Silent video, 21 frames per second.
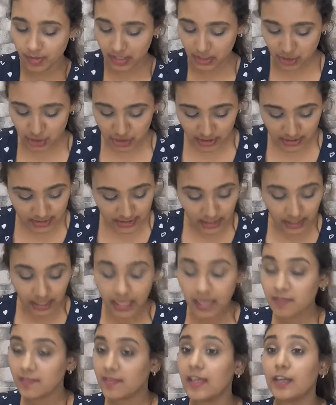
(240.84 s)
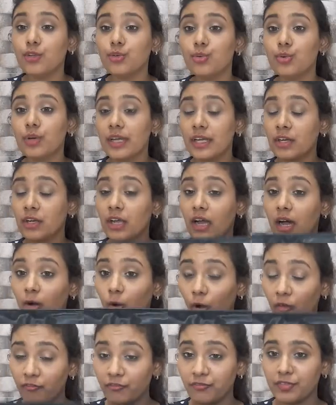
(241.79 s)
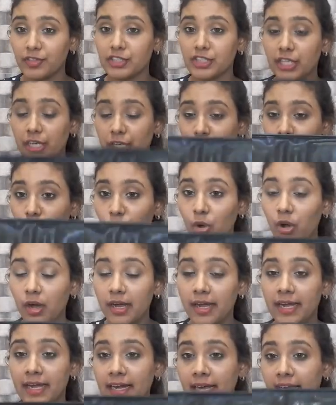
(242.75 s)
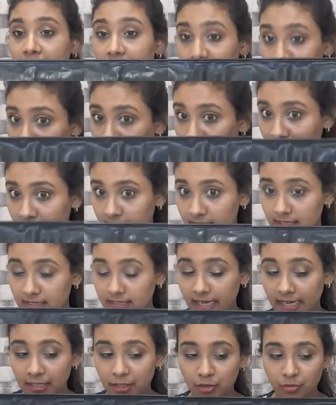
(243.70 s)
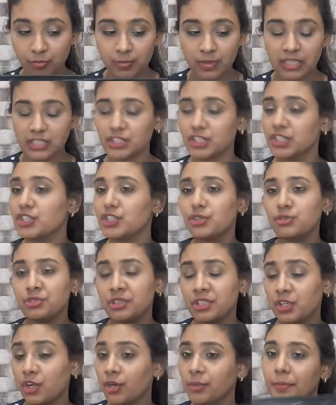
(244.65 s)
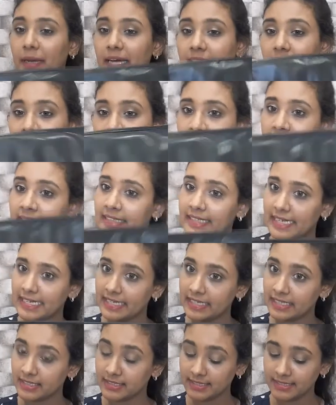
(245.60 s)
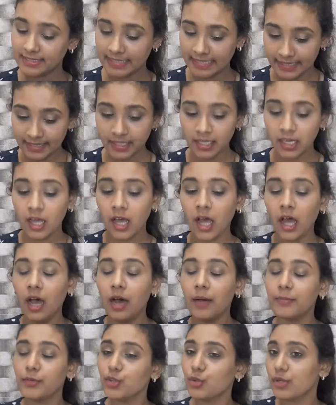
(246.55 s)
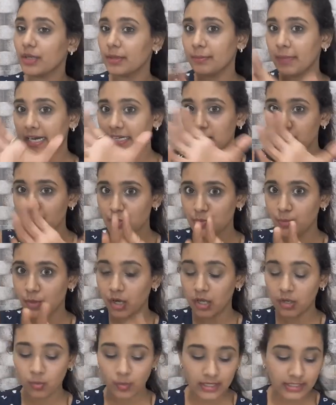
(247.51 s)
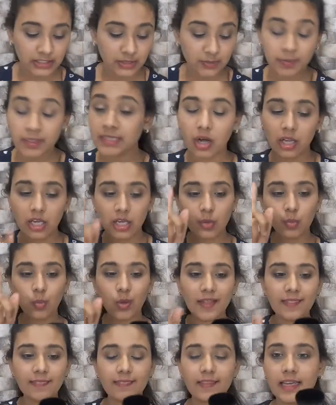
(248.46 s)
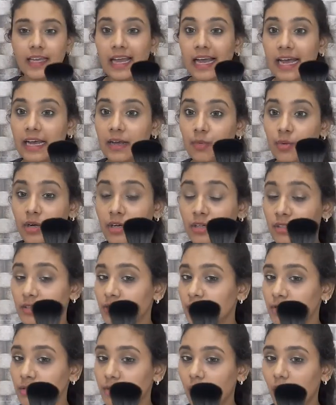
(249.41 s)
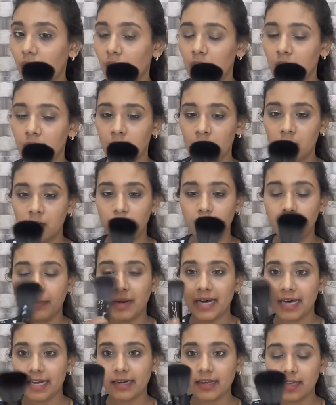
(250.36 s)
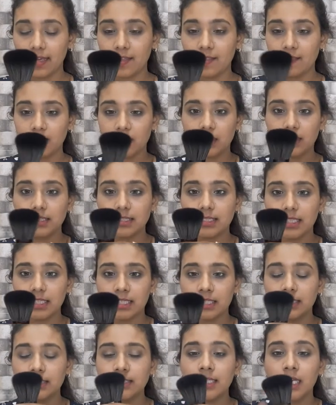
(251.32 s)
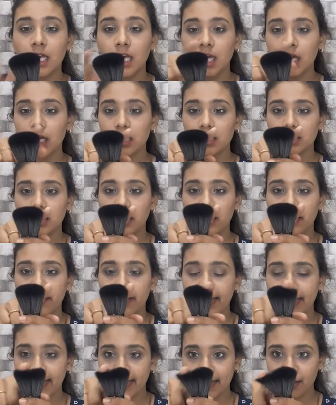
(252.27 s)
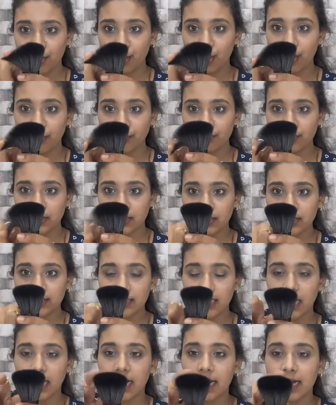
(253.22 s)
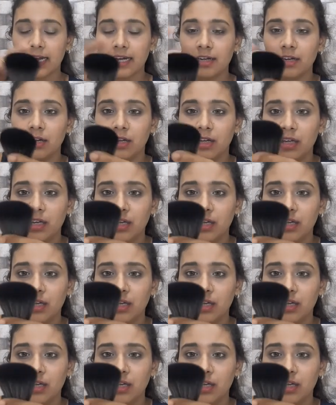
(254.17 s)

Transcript: brushes, then you can obviously go ahead and buy these kind of brushes. You need not buy the entire set. You can buy the small ones, but only one thing I want to uh, mark in this is the hair of this are,